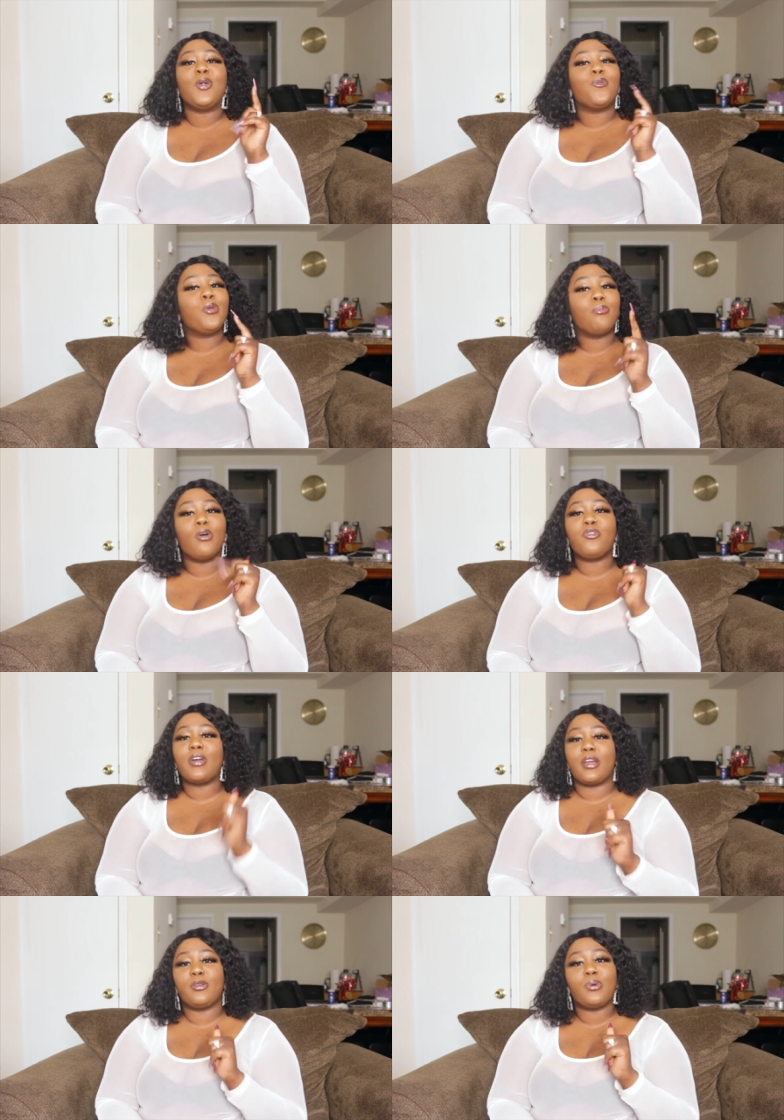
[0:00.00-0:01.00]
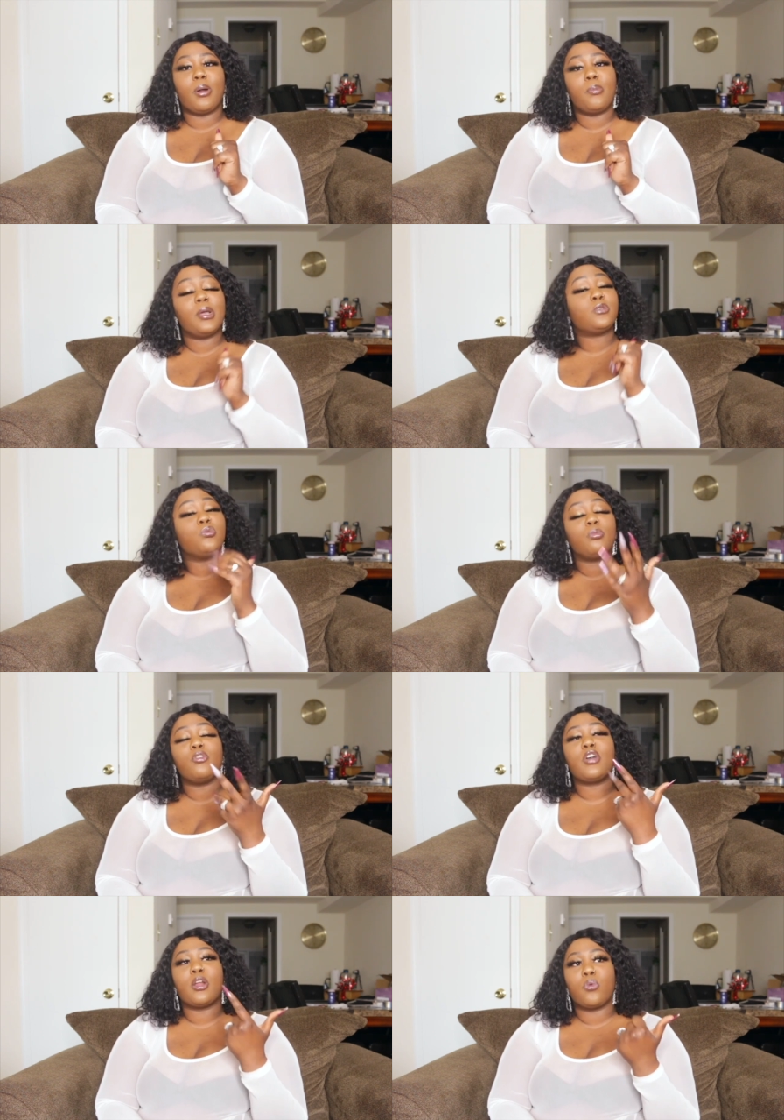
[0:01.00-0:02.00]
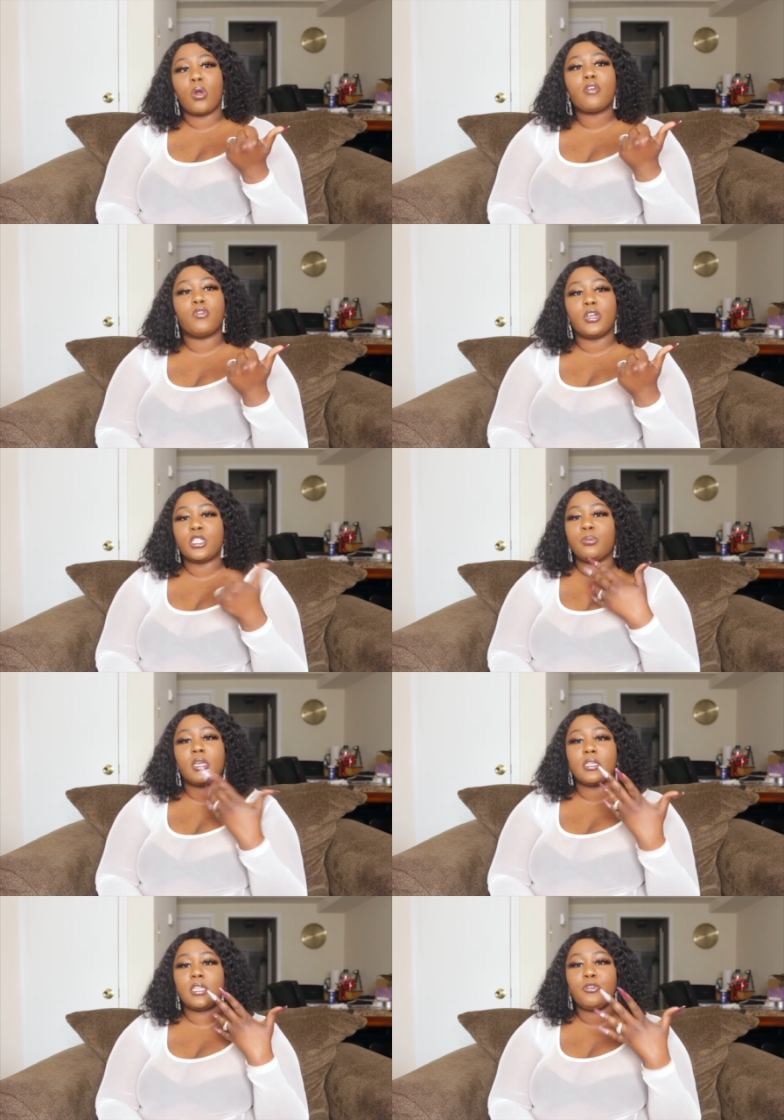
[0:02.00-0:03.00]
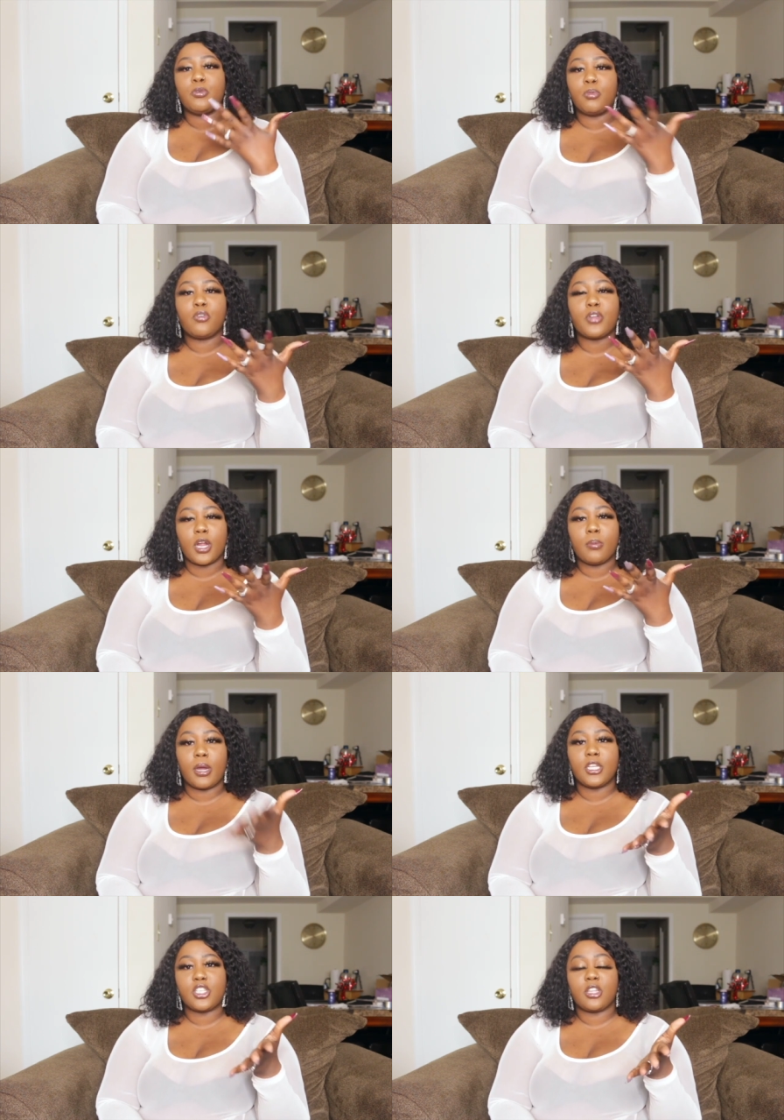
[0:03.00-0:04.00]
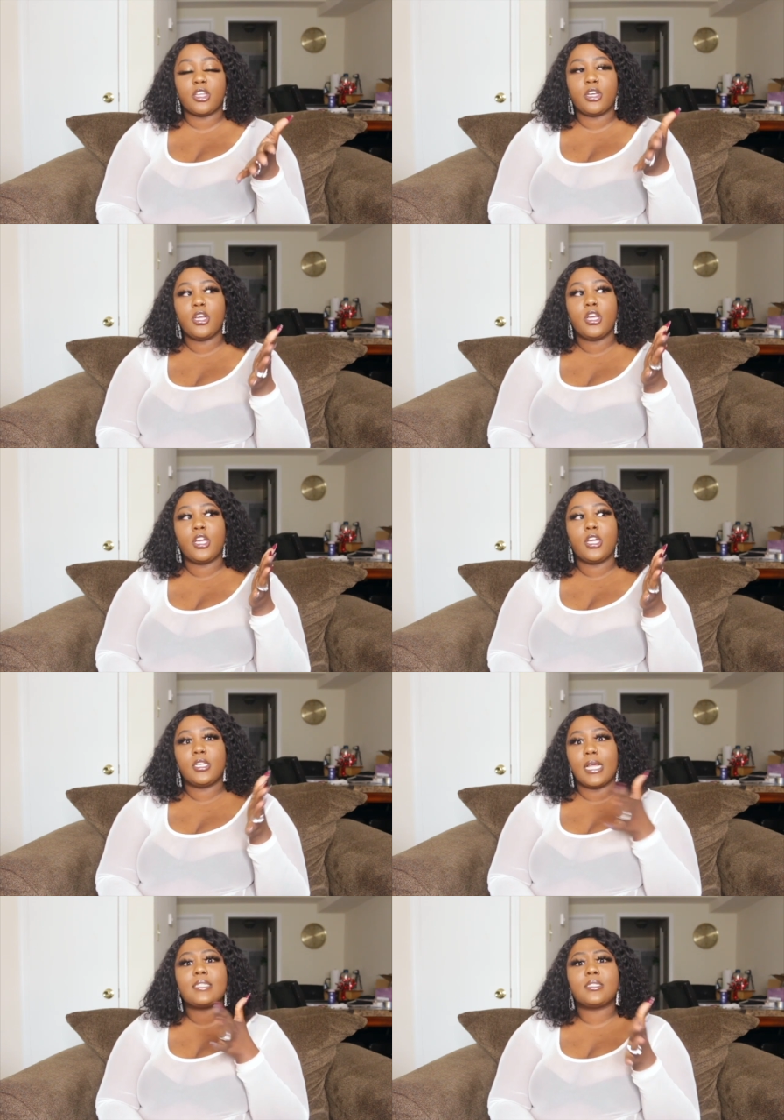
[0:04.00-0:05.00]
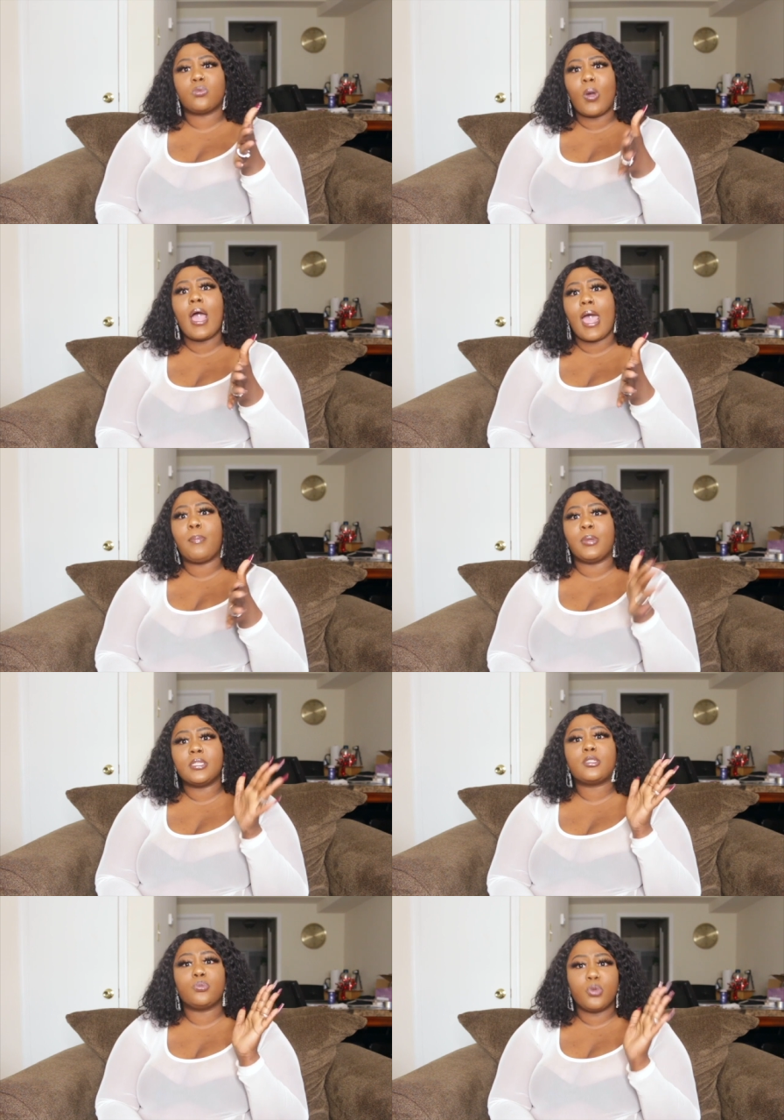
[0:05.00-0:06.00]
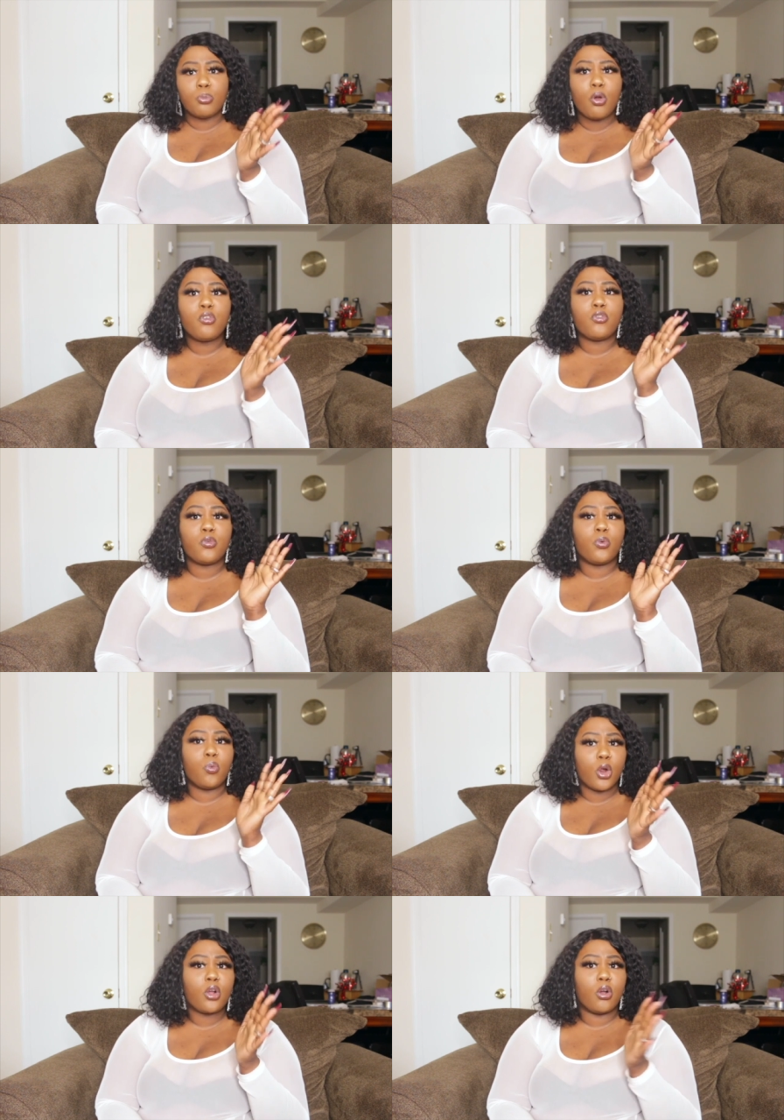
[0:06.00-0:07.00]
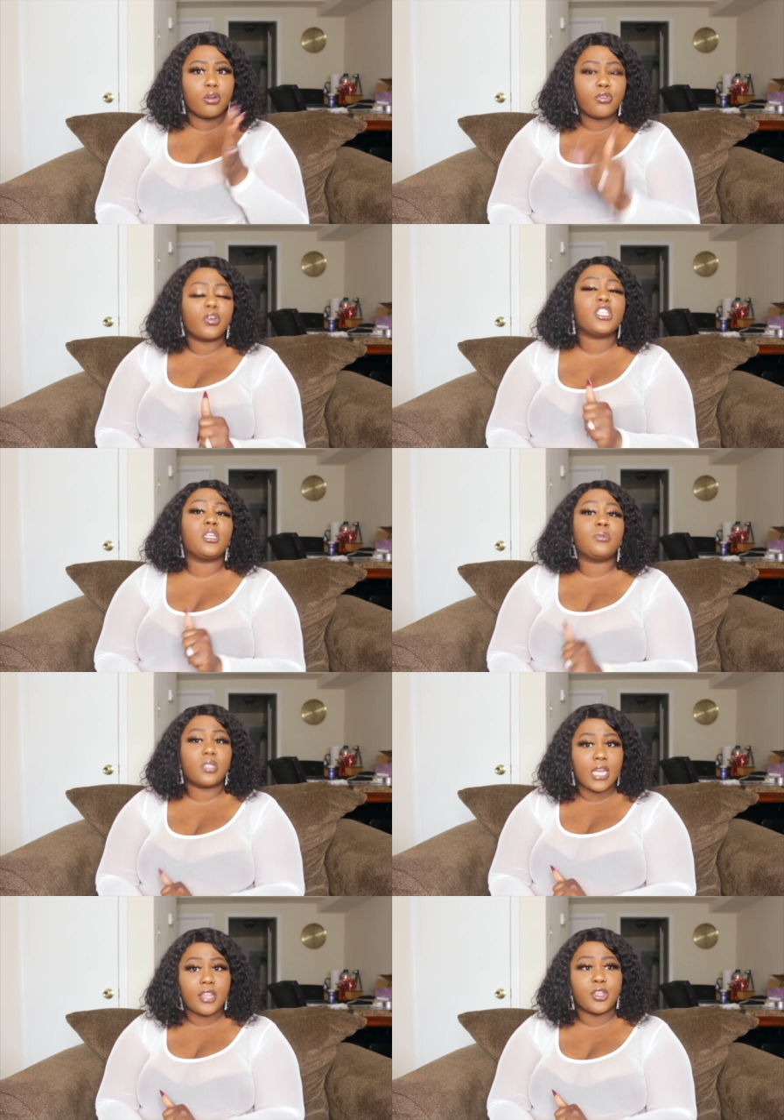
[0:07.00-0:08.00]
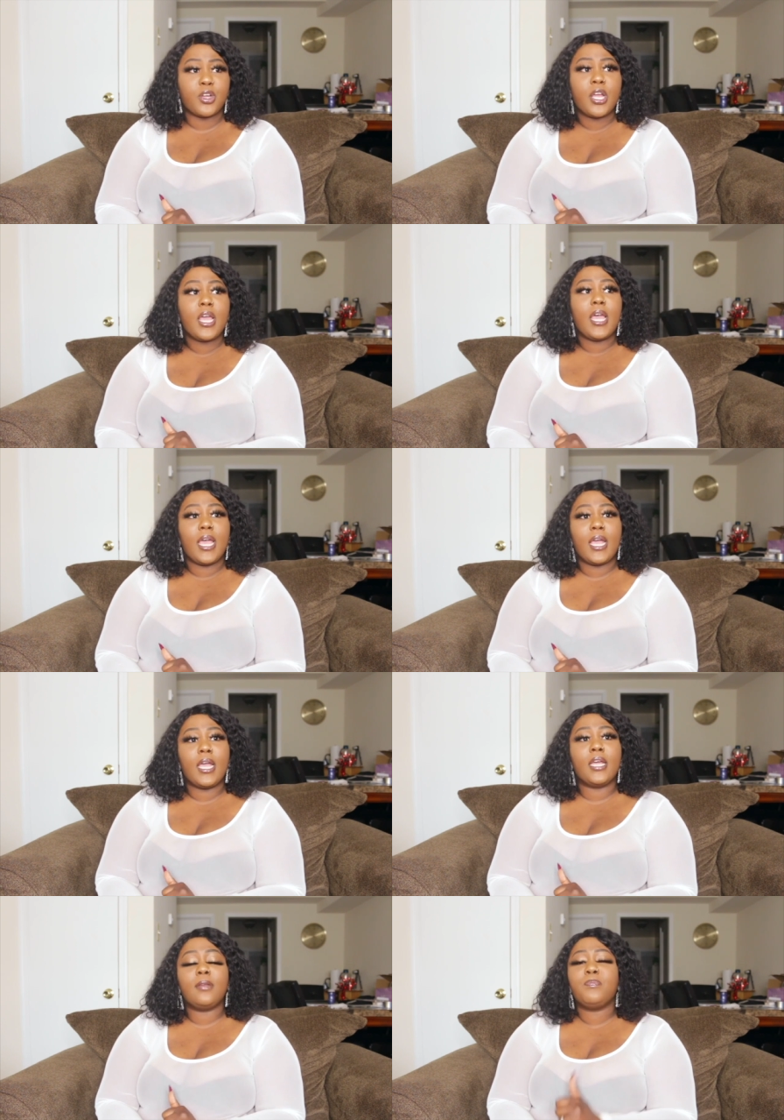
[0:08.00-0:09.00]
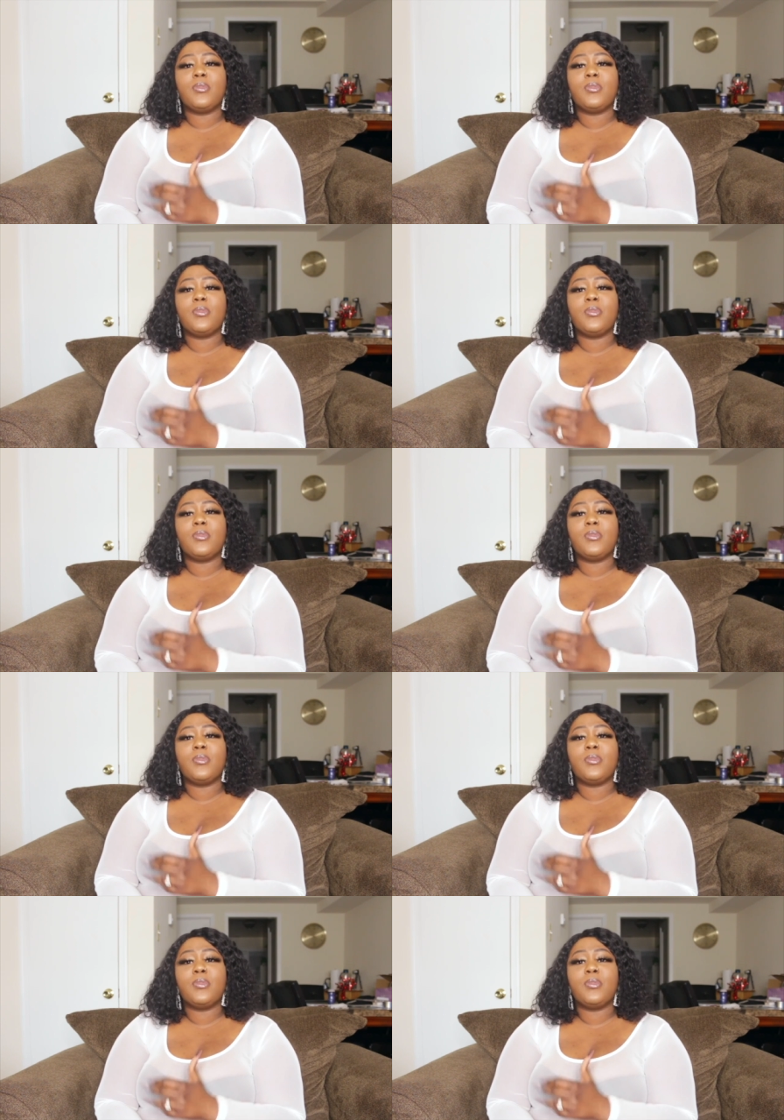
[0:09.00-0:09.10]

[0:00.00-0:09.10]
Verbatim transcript: We both gotta do our best. We both gotta work for this, because if we both care about each other, that's what happens. We both work on the friendship together. And